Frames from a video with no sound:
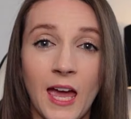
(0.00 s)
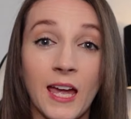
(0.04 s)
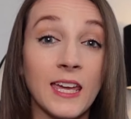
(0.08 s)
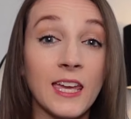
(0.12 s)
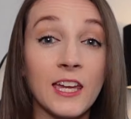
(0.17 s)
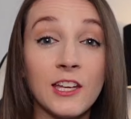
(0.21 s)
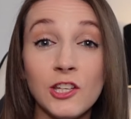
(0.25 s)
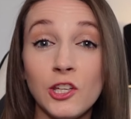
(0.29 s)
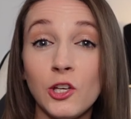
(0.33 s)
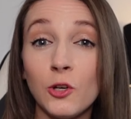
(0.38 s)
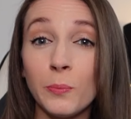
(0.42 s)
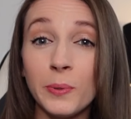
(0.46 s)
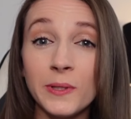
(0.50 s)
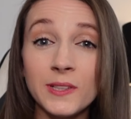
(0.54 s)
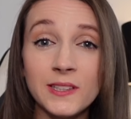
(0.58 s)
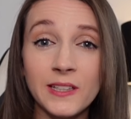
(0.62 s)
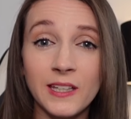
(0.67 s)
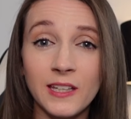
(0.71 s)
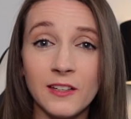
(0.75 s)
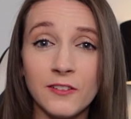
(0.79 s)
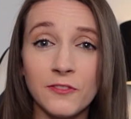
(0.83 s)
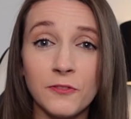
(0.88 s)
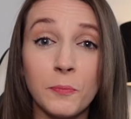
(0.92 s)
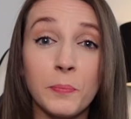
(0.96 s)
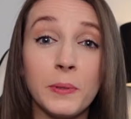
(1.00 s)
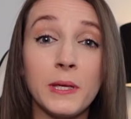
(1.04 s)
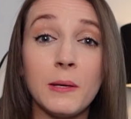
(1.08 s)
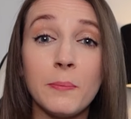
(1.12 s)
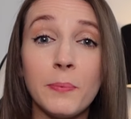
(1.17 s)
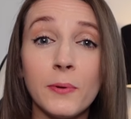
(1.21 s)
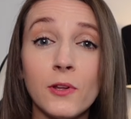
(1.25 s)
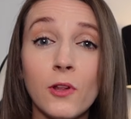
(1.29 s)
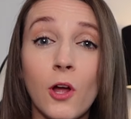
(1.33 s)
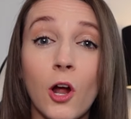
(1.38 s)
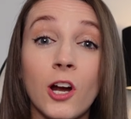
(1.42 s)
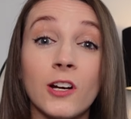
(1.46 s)
Can you believe
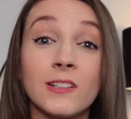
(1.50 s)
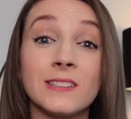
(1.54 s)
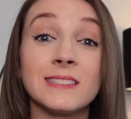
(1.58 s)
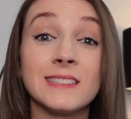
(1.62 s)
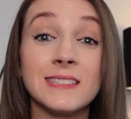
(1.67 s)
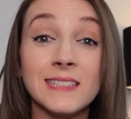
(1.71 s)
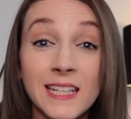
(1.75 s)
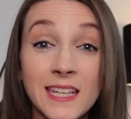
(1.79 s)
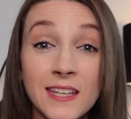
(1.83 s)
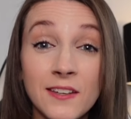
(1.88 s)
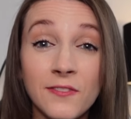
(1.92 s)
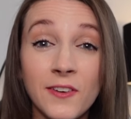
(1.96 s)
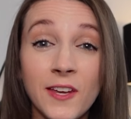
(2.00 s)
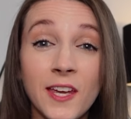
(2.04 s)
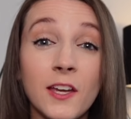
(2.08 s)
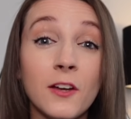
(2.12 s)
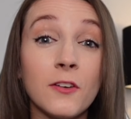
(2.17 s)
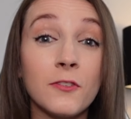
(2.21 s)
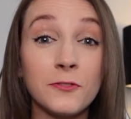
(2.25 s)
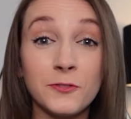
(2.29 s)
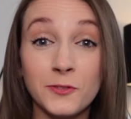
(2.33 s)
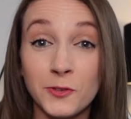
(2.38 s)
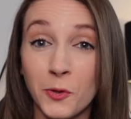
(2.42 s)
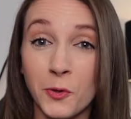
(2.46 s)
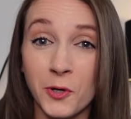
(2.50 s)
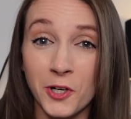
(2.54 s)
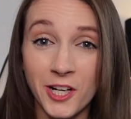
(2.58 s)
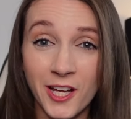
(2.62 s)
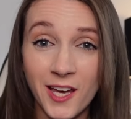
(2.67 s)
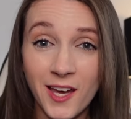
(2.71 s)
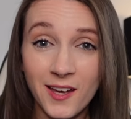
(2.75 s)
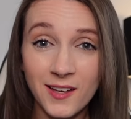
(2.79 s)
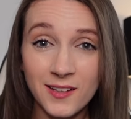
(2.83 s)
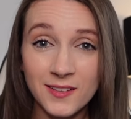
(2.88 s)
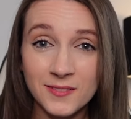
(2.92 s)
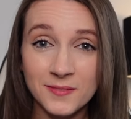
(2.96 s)
people are leaving
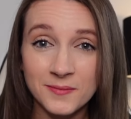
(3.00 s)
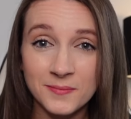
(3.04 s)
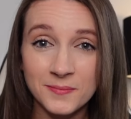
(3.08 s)
Florida?